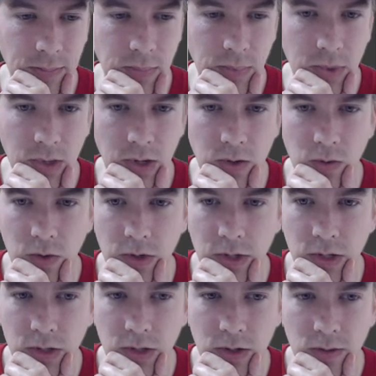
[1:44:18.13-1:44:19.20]
Not
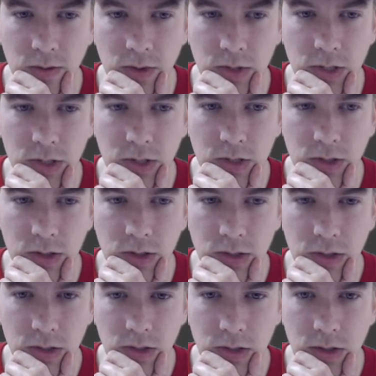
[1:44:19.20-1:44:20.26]
working, not working.
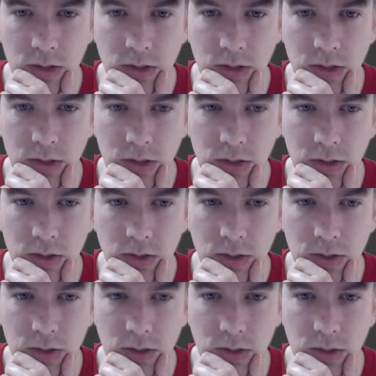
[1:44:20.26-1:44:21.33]
So
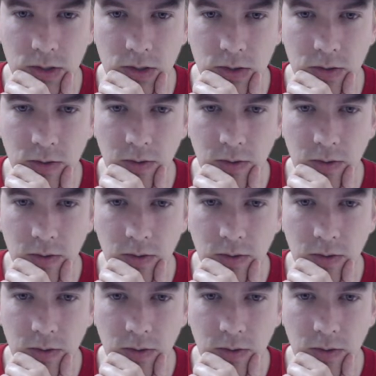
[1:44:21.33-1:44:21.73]
let's see.